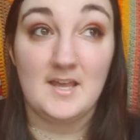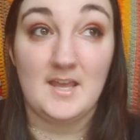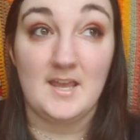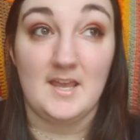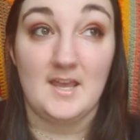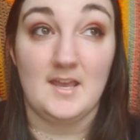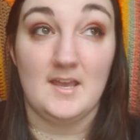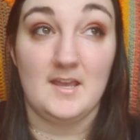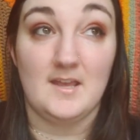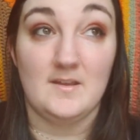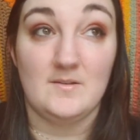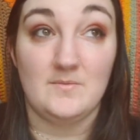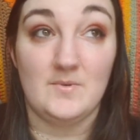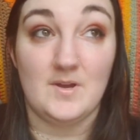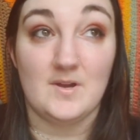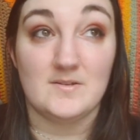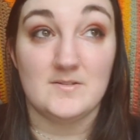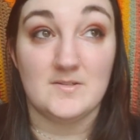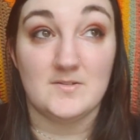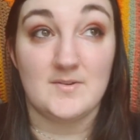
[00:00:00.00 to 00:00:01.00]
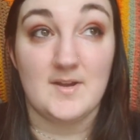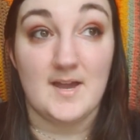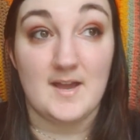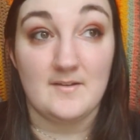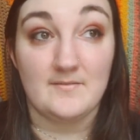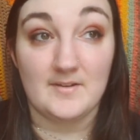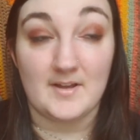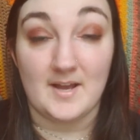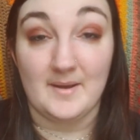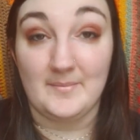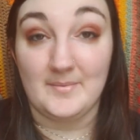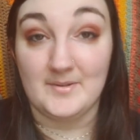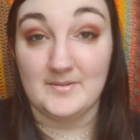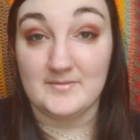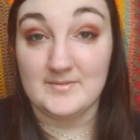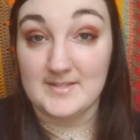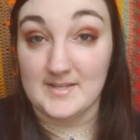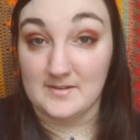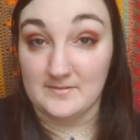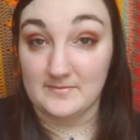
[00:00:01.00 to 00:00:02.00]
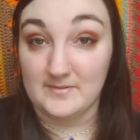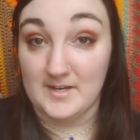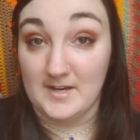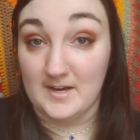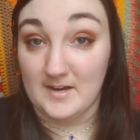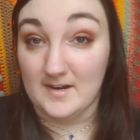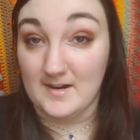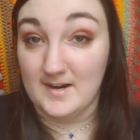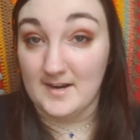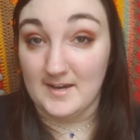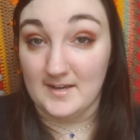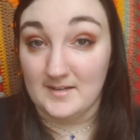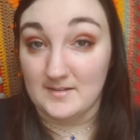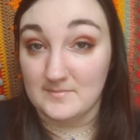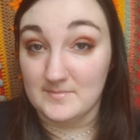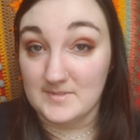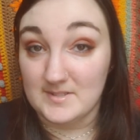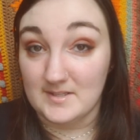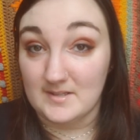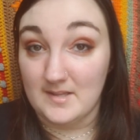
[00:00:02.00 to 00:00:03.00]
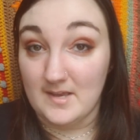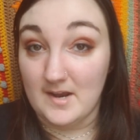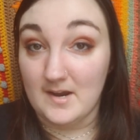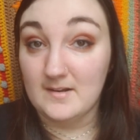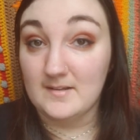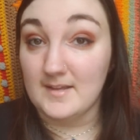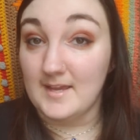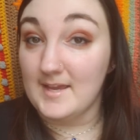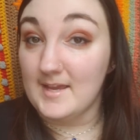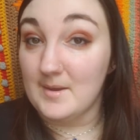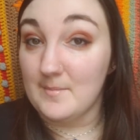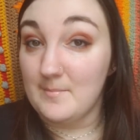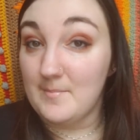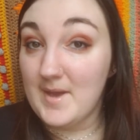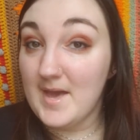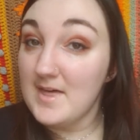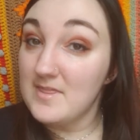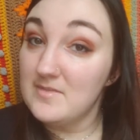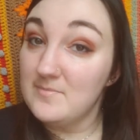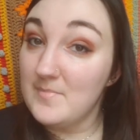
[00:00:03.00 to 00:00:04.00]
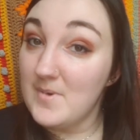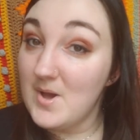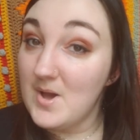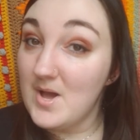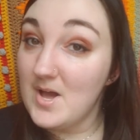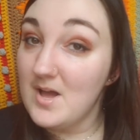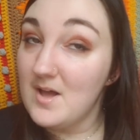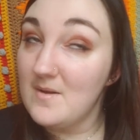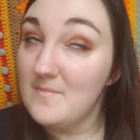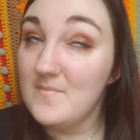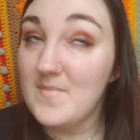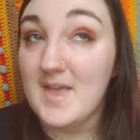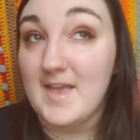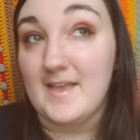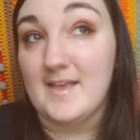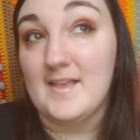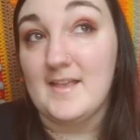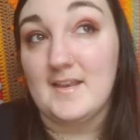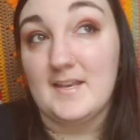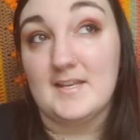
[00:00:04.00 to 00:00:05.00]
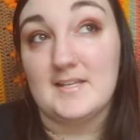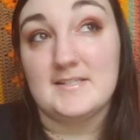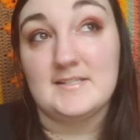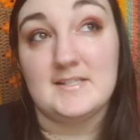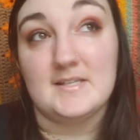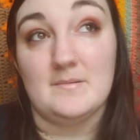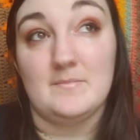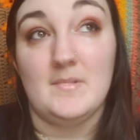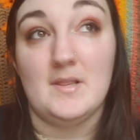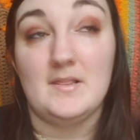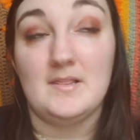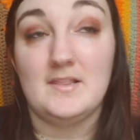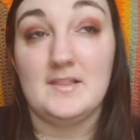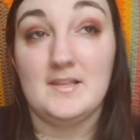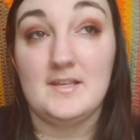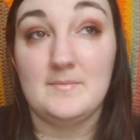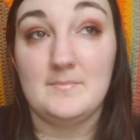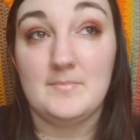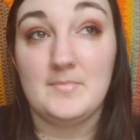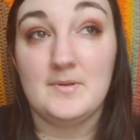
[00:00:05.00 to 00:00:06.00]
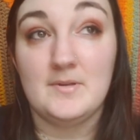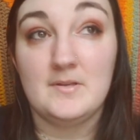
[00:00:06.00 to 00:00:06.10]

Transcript: and we also have a couple of self-care items in there, like a bath bomb and some lip